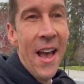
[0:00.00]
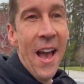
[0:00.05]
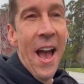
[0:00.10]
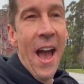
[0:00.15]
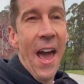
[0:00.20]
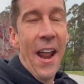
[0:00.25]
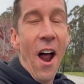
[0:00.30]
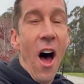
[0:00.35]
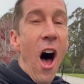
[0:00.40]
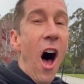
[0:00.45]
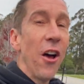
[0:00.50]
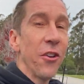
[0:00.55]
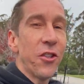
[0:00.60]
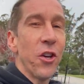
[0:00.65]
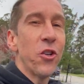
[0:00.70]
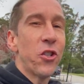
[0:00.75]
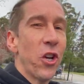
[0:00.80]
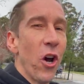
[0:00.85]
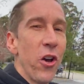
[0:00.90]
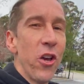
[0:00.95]
and I'll also
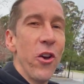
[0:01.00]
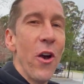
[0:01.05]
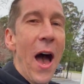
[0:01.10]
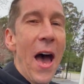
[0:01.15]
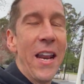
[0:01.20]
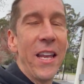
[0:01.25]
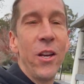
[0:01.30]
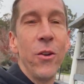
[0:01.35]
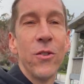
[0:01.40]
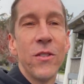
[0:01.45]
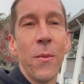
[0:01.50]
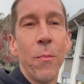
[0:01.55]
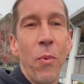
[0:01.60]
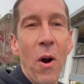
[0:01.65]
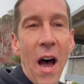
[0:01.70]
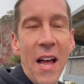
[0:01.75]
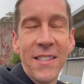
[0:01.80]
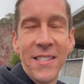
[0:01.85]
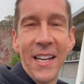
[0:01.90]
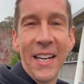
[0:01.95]
show you how to use the
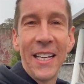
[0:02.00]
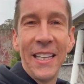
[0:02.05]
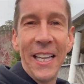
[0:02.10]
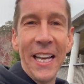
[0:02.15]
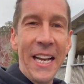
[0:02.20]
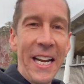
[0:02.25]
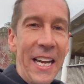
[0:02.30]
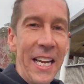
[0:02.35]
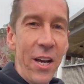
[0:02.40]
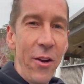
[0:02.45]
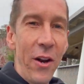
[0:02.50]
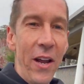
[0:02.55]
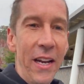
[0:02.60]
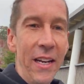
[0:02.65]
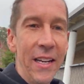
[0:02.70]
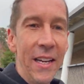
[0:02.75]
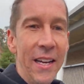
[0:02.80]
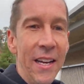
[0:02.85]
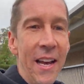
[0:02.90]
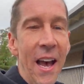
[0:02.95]
Bronson cleaning unit
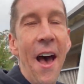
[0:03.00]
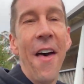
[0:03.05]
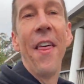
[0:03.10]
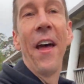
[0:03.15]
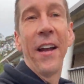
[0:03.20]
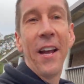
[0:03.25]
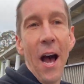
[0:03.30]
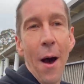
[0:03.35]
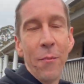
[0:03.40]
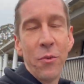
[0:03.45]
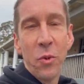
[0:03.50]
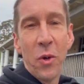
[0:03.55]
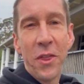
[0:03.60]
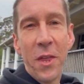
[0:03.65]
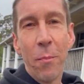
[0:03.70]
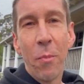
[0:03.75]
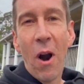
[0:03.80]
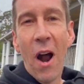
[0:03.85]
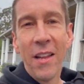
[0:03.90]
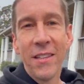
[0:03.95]
that comes with the
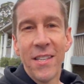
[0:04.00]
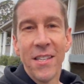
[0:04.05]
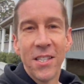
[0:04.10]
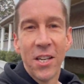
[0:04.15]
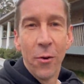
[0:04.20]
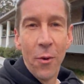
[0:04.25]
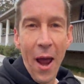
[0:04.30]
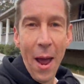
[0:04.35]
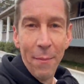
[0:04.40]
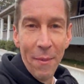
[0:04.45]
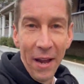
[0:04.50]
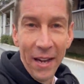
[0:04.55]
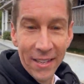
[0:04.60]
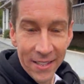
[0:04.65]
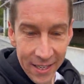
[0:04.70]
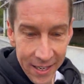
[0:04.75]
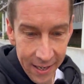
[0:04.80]
Bronson Ceramics.